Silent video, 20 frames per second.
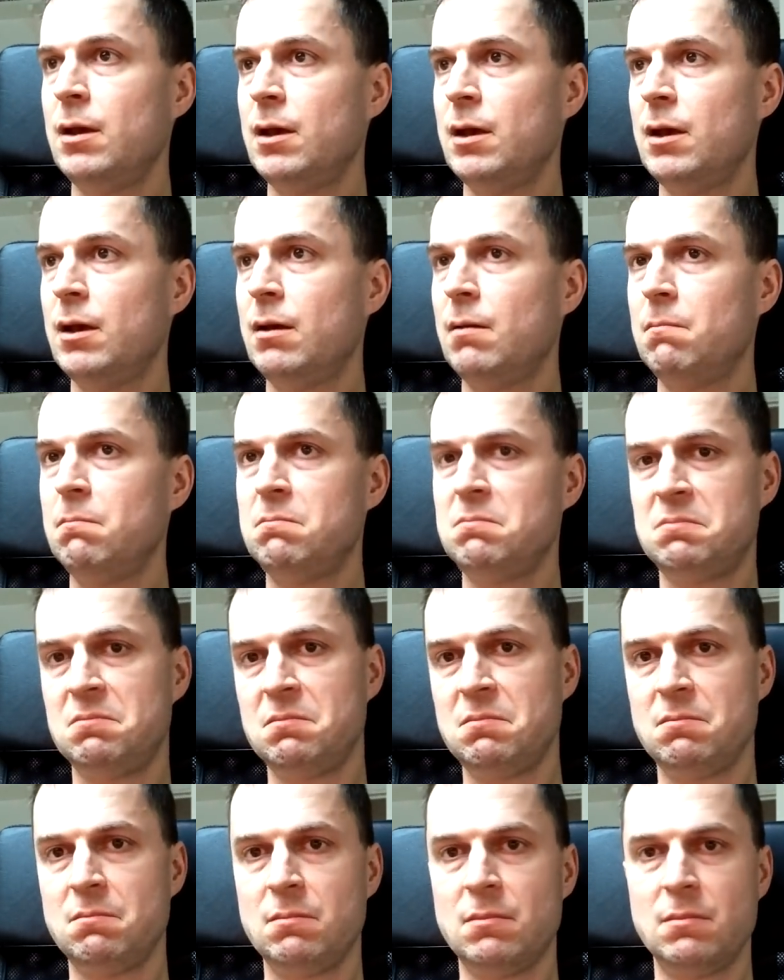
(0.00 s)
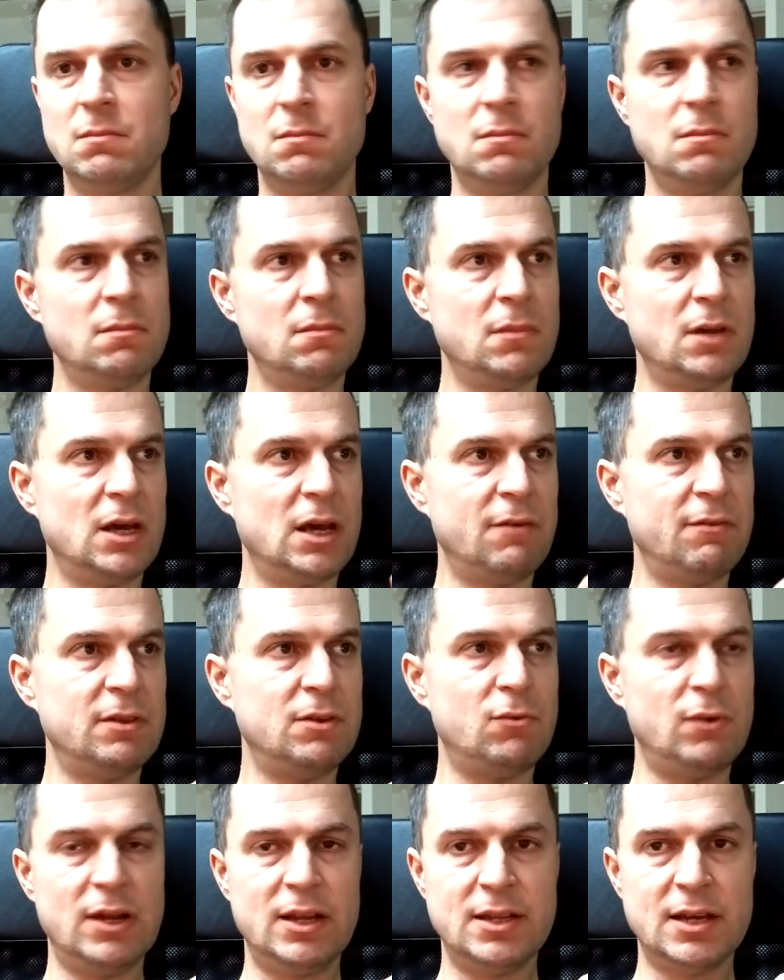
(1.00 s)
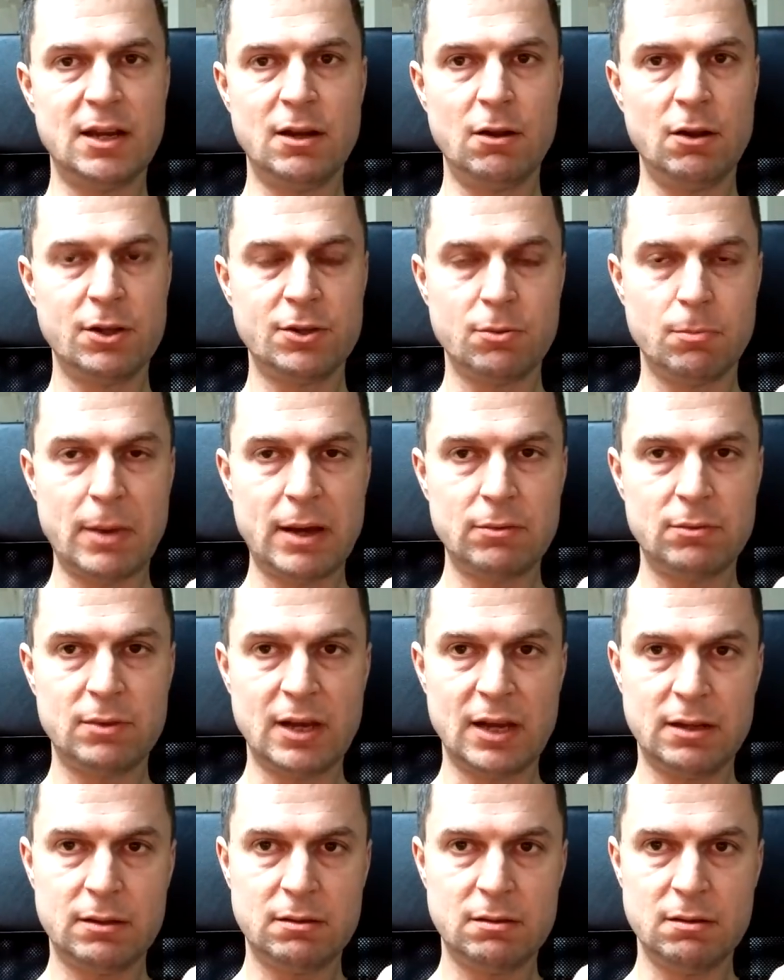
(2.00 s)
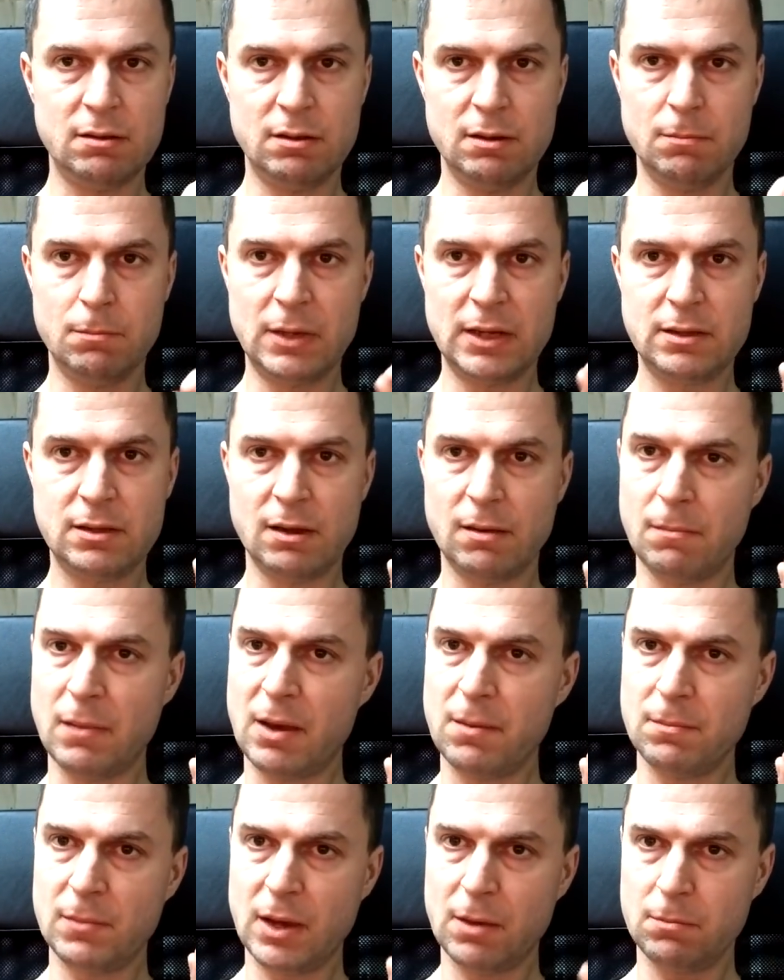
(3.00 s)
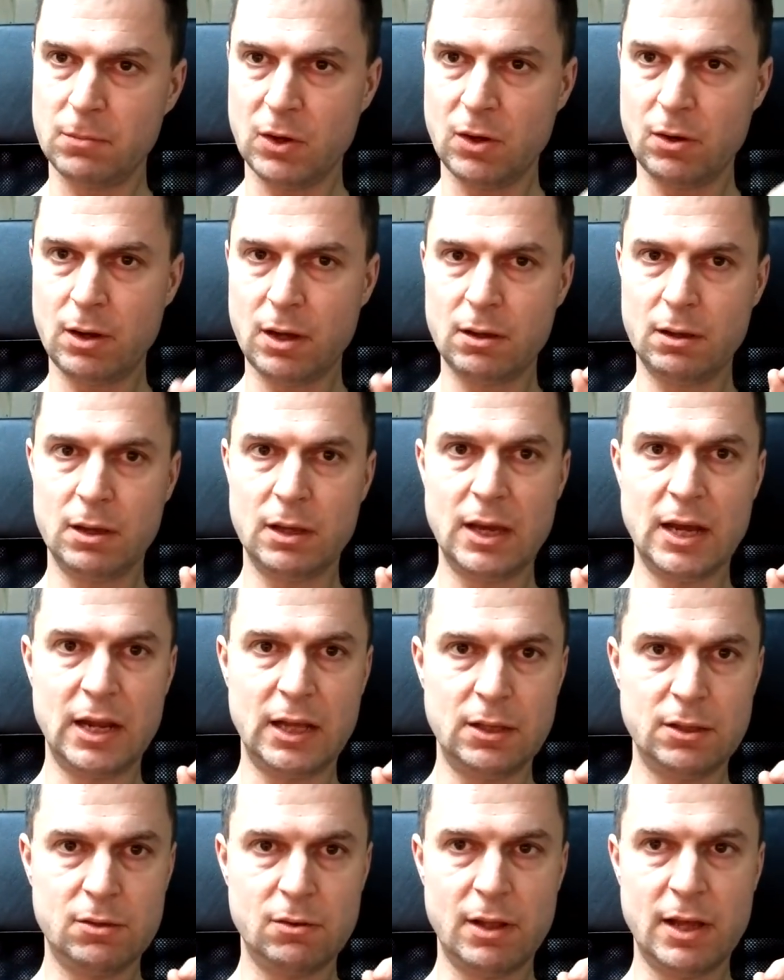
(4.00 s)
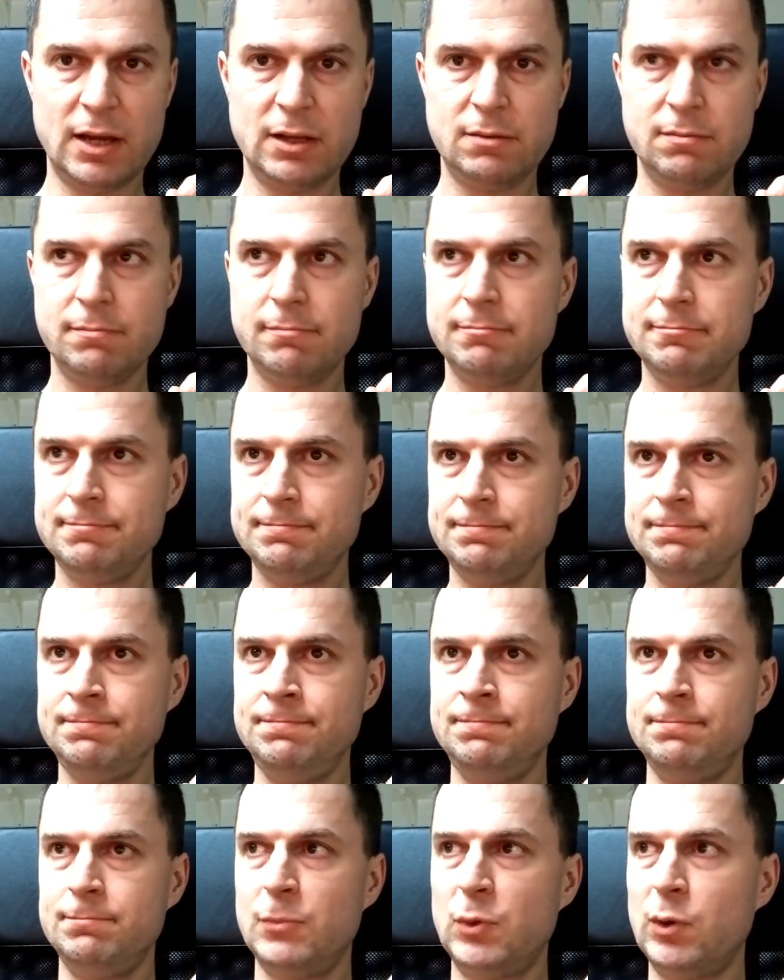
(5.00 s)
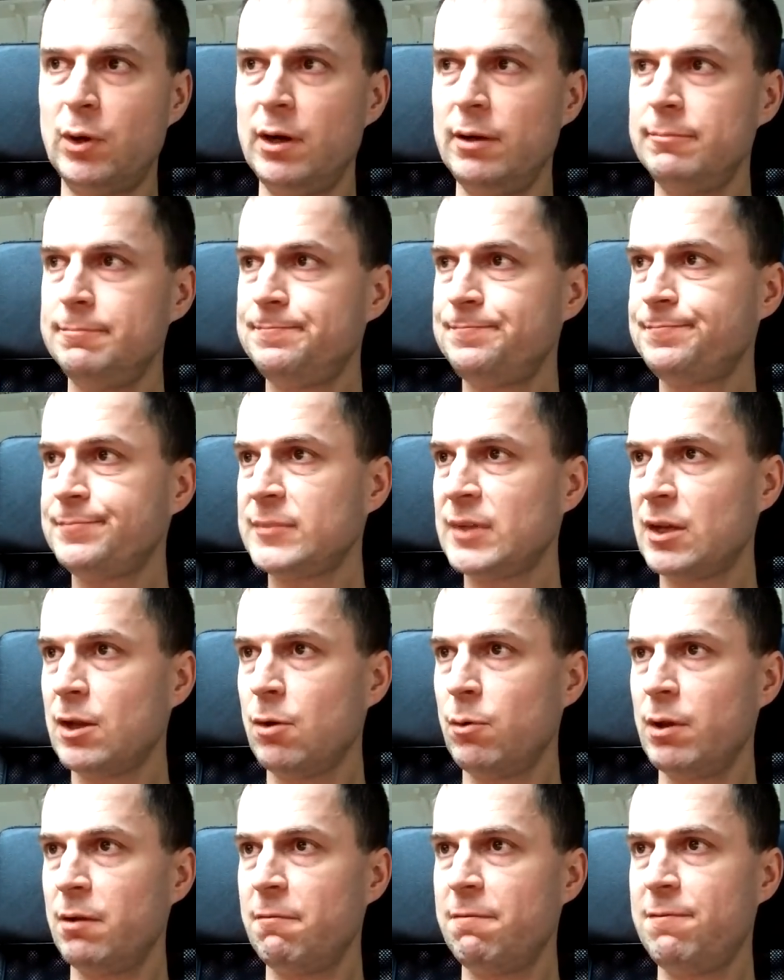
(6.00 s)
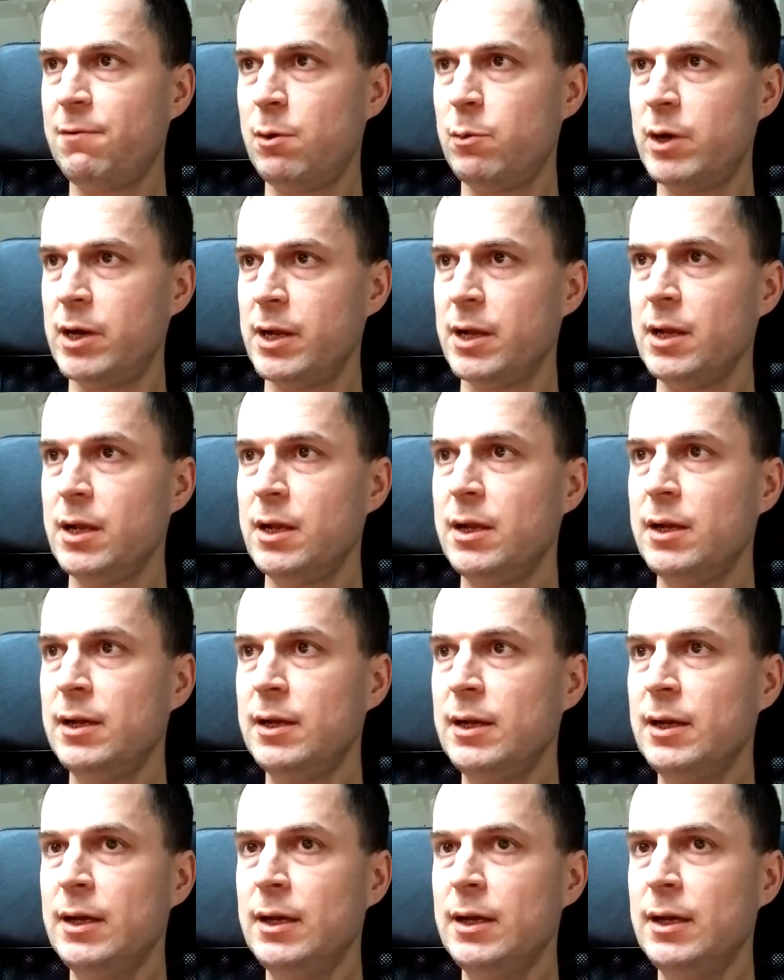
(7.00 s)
I haven't really done a lot about that, but I'm going to get into that more going forward.